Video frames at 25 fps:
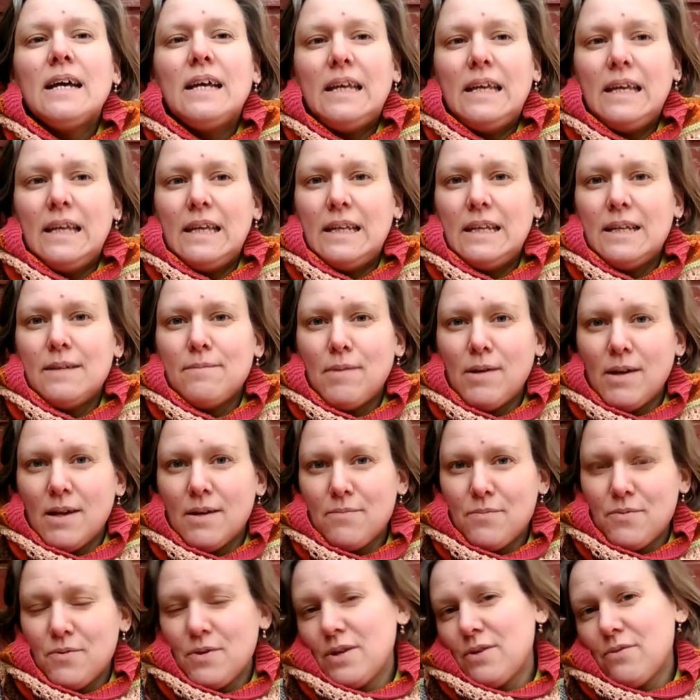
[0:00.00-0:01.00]
in
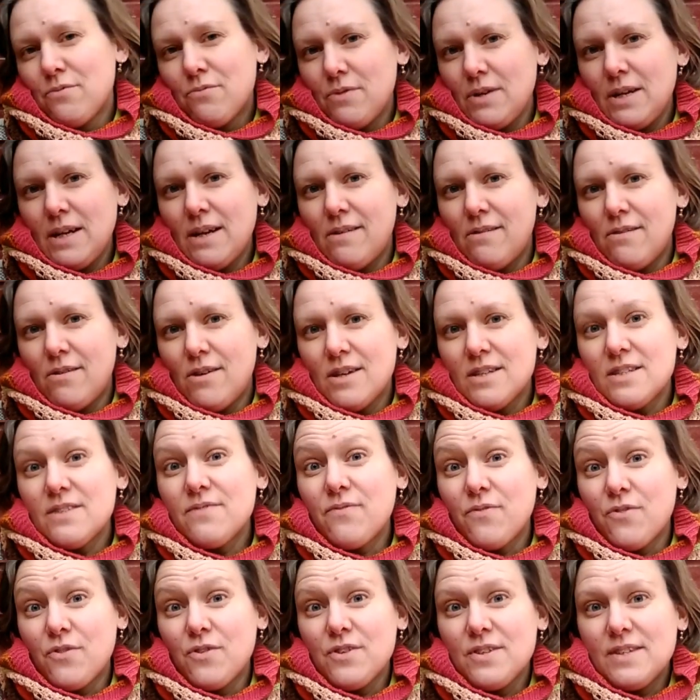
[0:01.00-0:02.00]
Malabriga Rios,
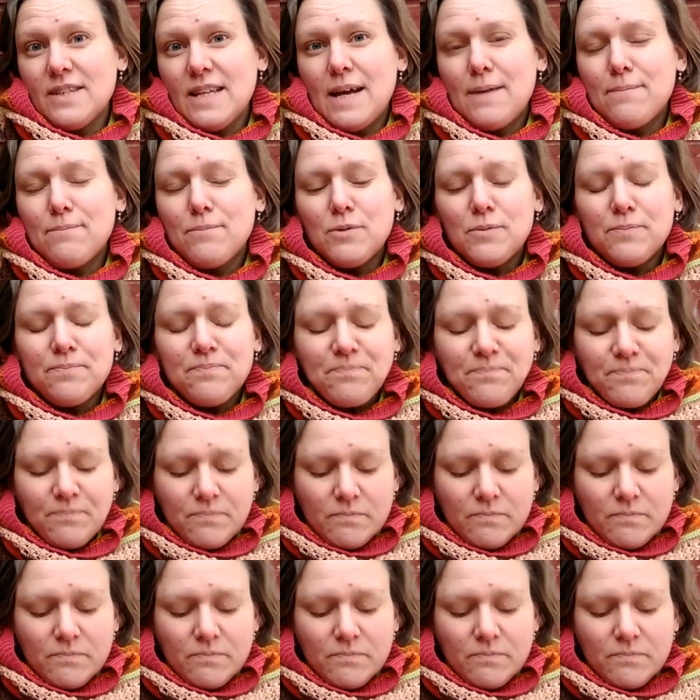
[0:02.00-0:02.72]
for example.